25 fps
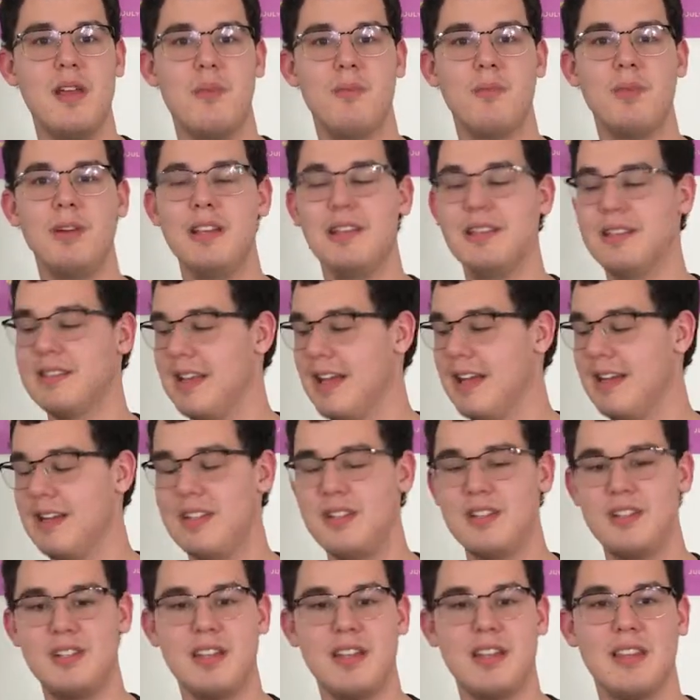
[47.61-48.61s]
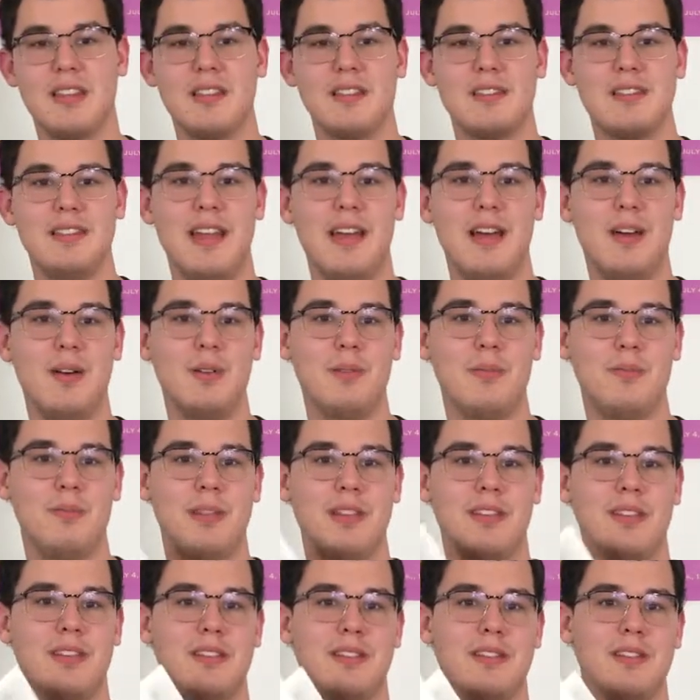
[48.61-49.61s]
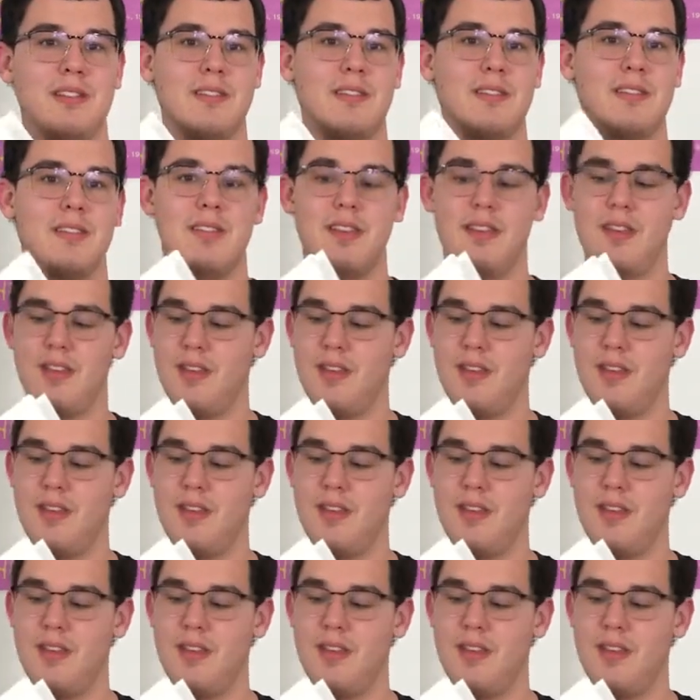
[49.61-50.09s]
pretty excited to check this out because